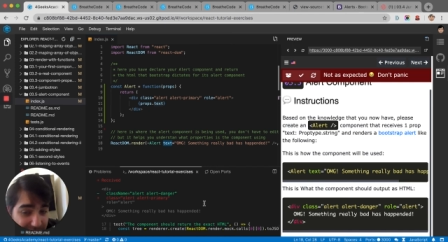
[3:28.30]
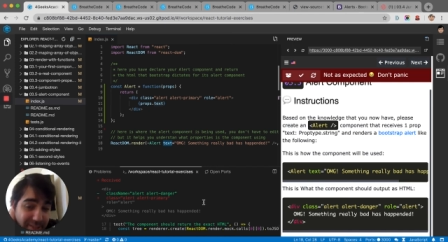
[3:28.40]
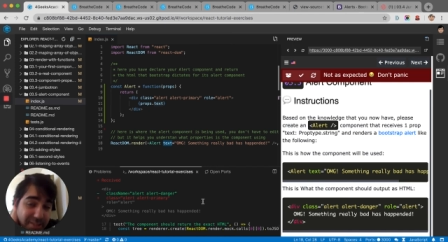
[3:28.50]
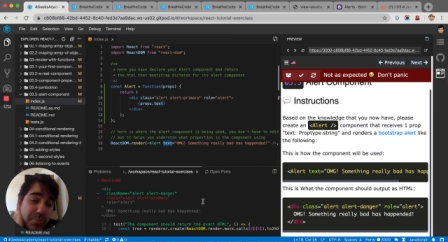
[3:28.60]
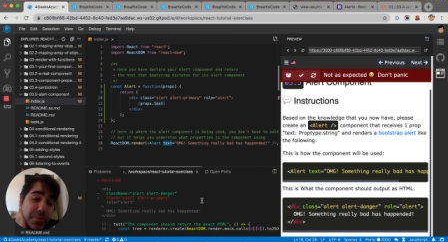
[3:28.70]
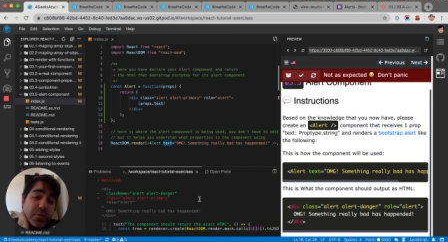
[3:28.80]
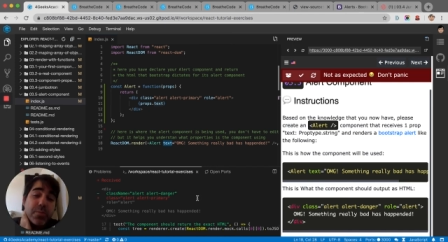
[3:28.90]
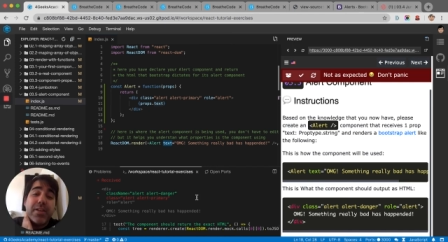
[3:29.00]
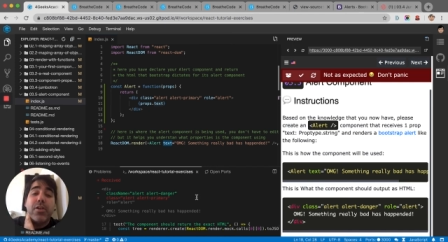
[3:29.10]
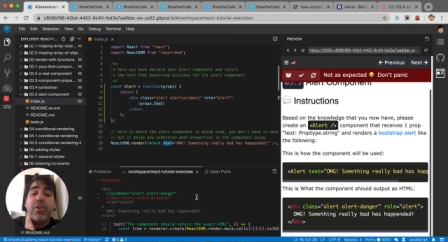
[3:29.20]
supposed to be
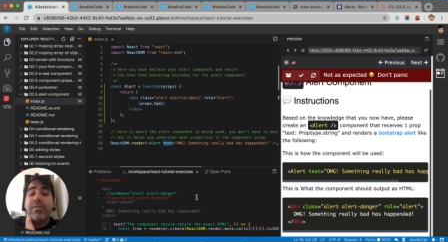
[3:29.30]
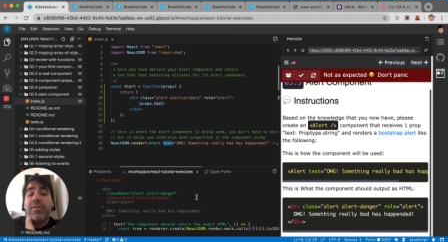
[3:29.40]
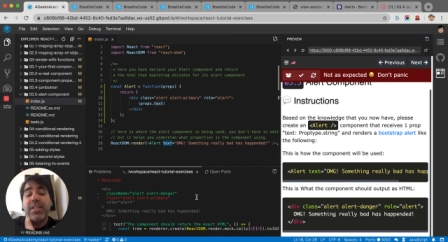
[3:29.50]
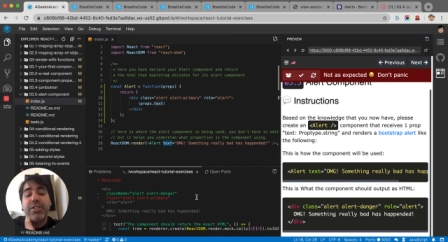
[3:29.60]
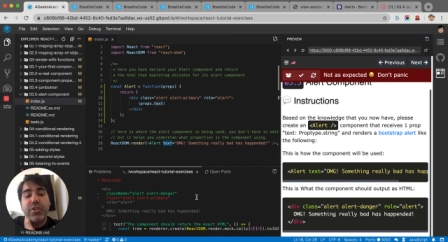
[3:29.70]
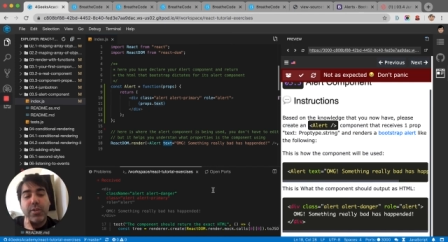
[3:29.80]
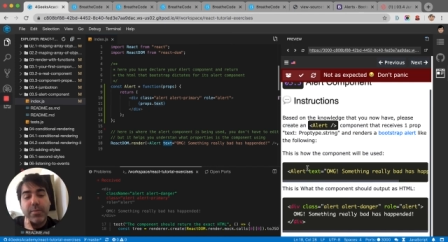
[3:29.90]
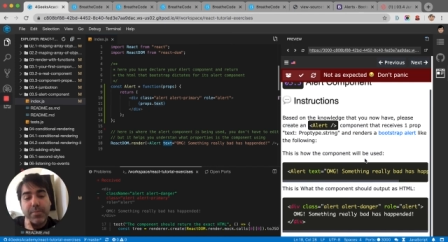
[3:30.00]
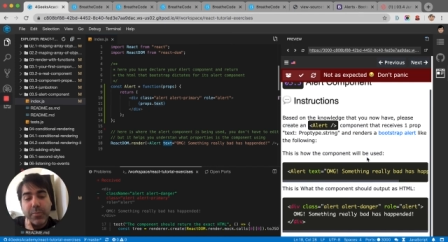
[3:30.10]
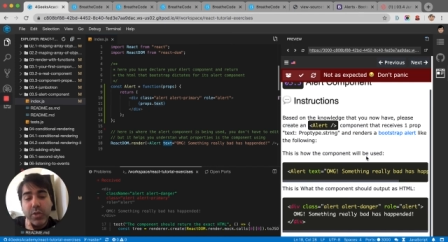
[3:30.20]
an alert danger,
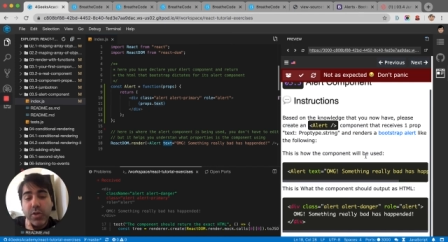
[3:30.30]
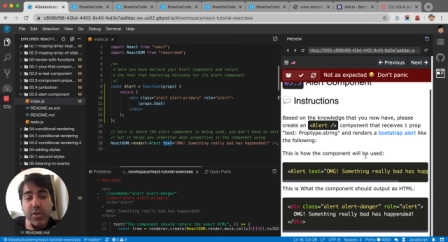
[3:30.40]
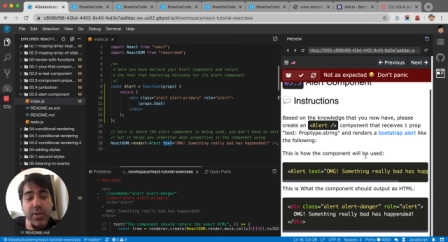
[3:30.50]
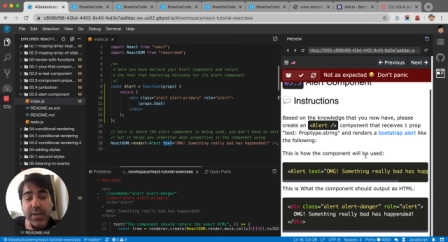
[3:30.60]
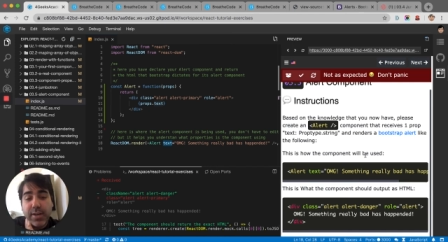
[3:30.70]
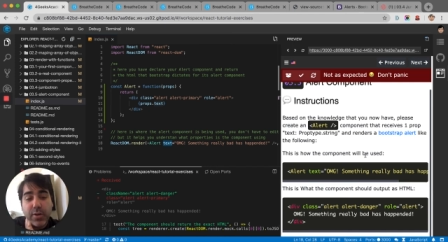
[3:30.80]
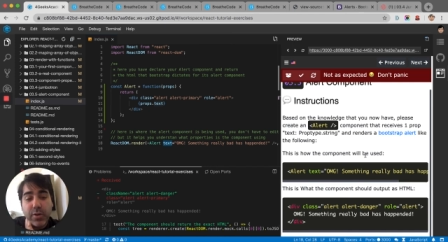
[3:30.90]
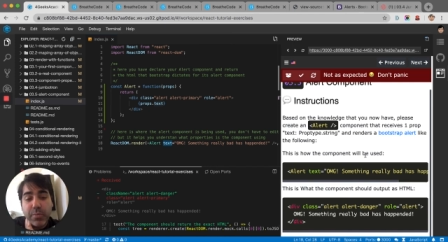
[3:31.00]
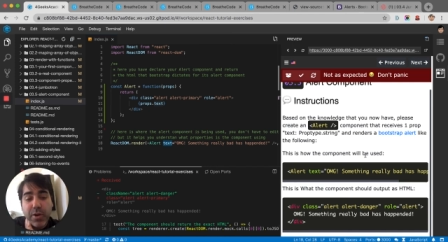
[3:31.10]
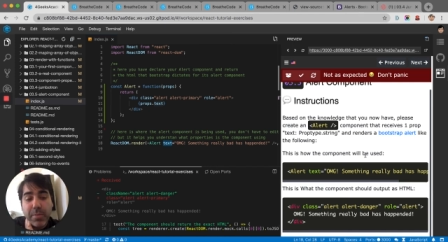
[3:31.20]
not an
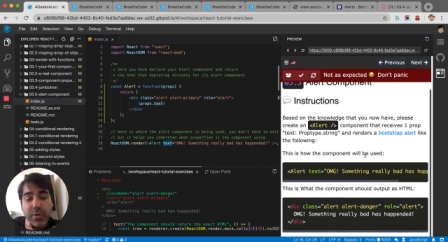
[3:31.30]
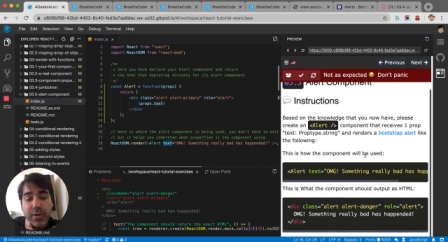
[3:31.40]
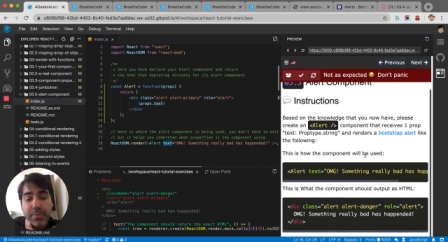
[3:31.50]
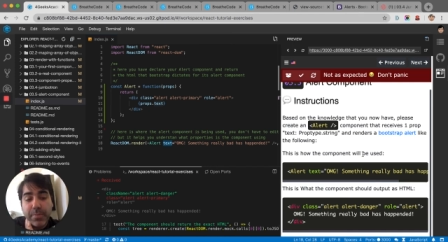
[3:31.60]
alert primary.